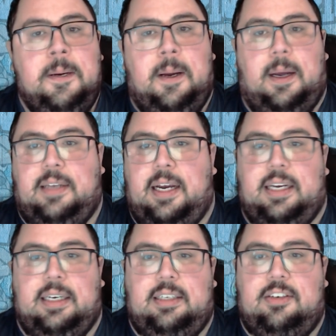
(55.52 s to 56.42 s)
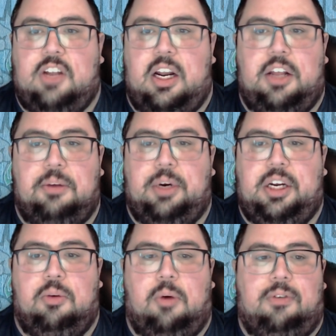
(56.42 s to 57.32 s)
I'll tell you, it's just another brick in
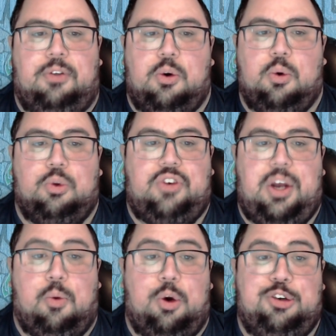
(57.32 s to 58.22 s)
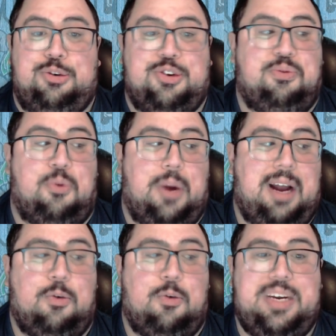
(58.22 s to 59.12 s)
the wall for the Golden State Warriors, who just for
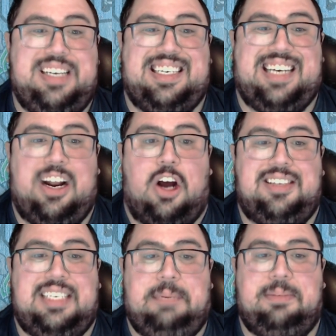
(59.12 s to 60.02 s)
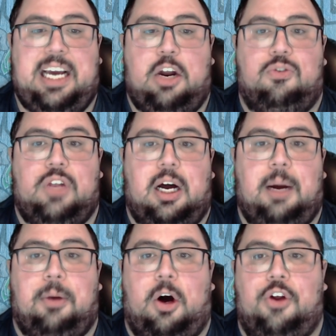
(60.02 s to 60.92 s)
whatever reason cannot seem to get over the
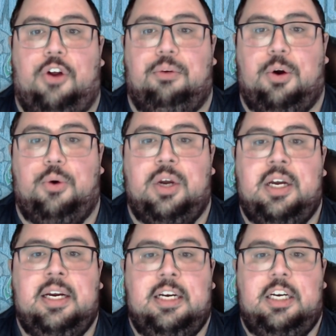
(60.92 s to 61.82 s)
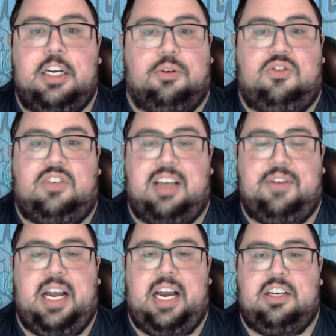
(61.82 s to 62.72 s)
hump on the road. You know,
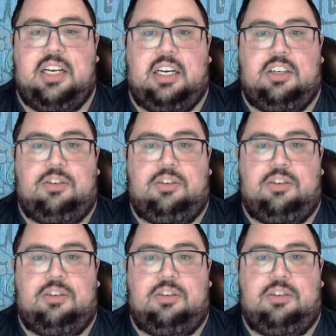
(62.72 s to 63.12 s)
seven and uh,